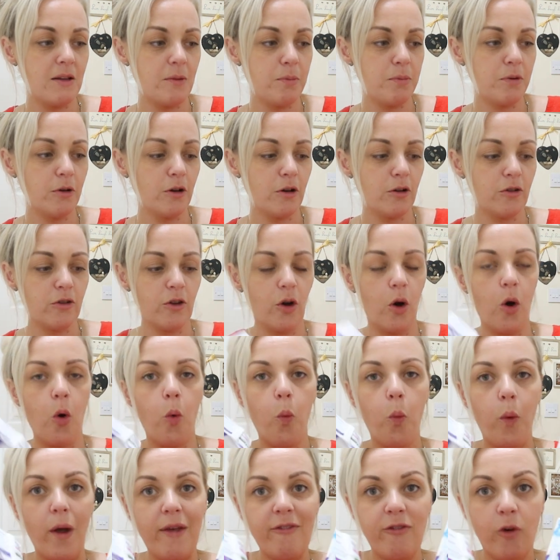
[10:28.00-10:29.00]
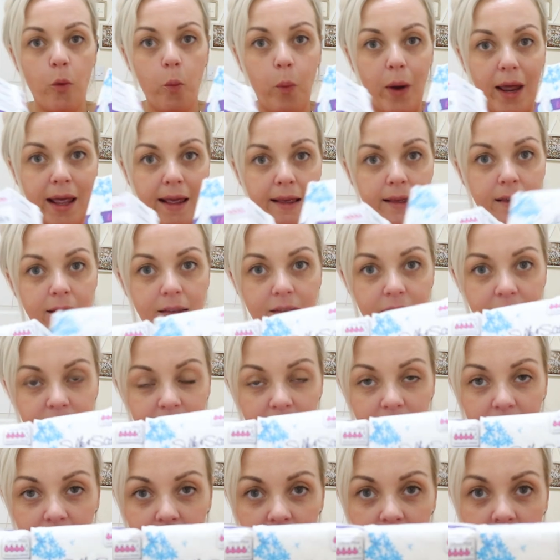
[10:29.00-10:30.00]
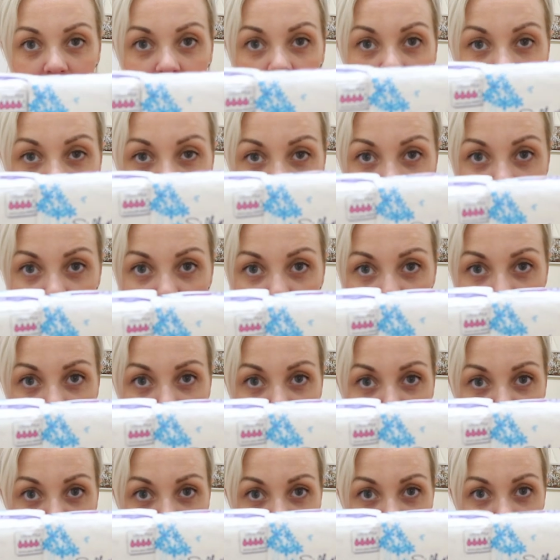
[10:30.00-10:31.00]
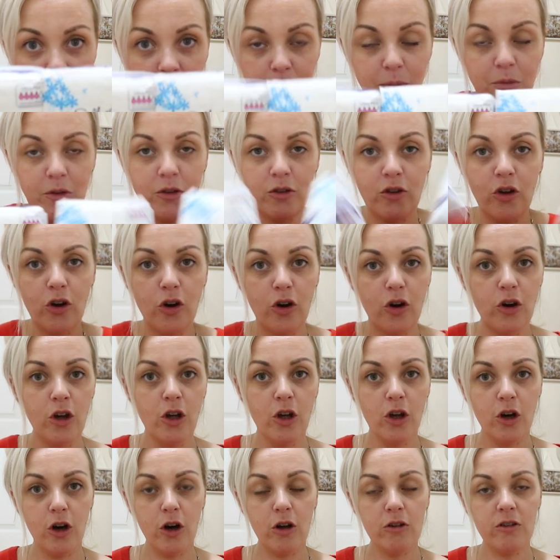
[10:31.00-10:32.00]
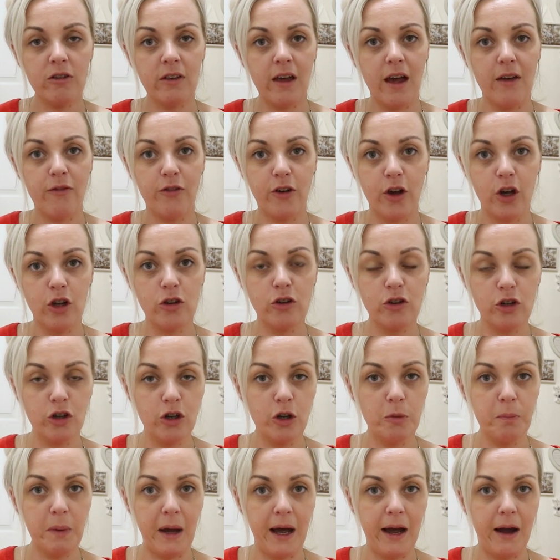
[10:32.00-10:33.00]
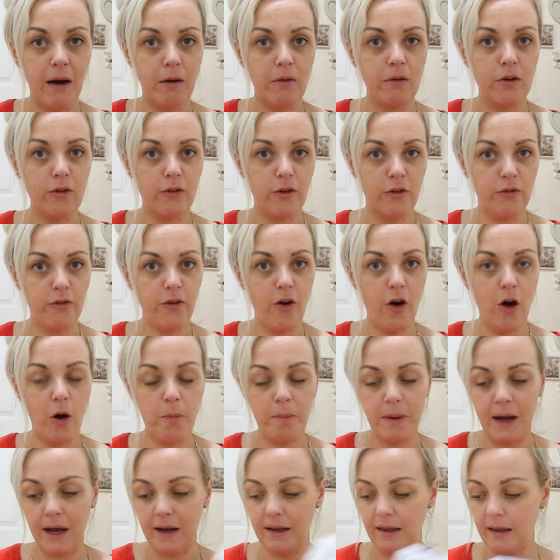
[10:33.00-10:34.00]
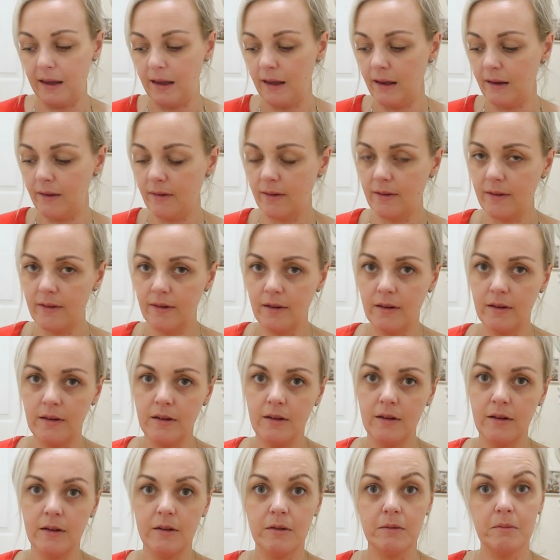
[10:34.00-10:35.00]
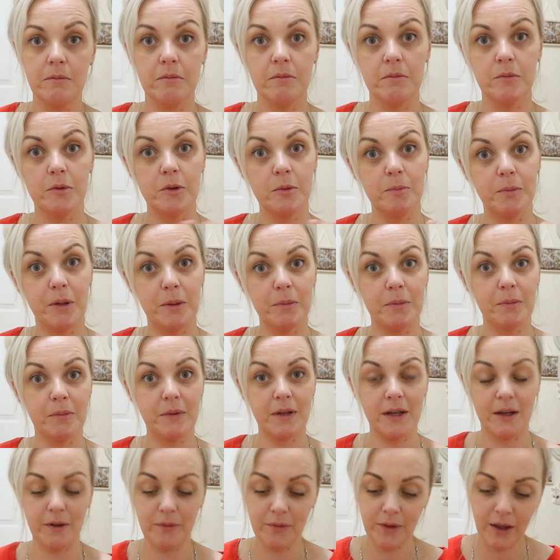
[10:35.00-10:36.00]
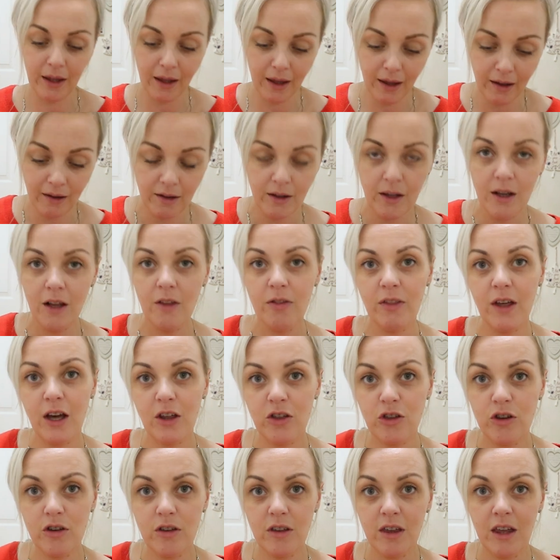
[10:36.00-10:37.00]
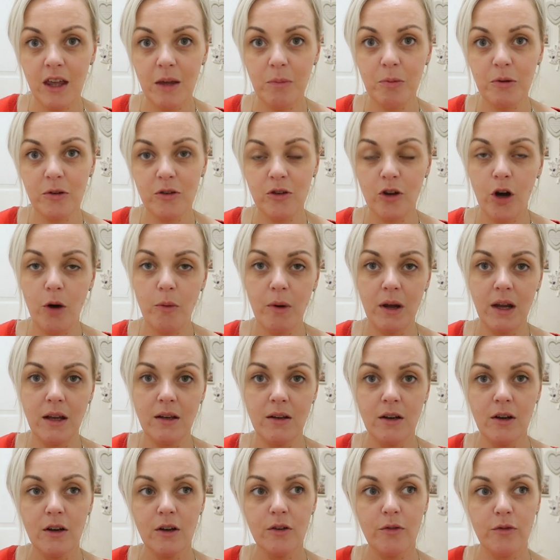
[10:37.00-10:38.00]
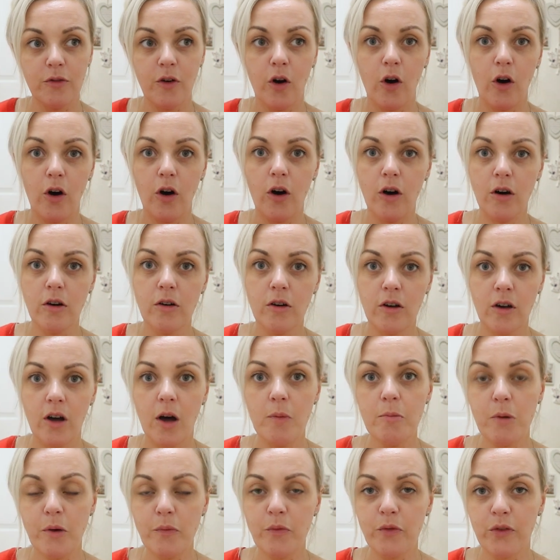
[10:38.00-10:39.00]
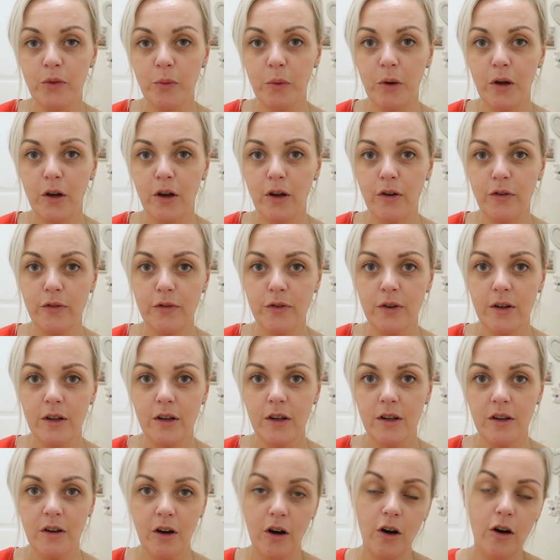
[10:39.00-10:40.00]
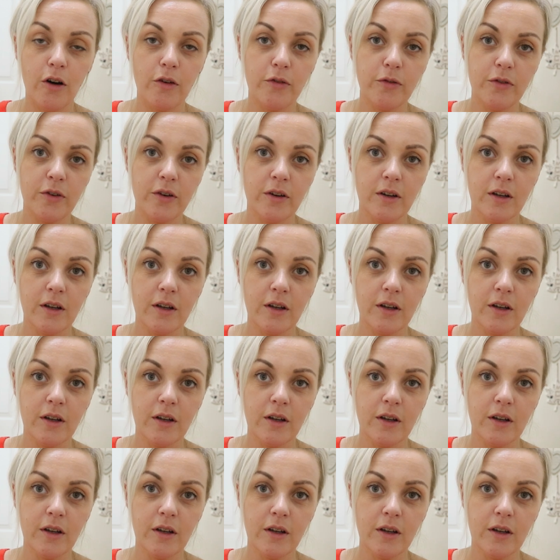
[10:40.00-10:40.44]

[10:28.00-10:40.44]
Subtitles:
plus with wings. And you get 12 of them. So altogether, £2 for 4 packets. So we'll bob them down there. That should keep us going for a month's worth of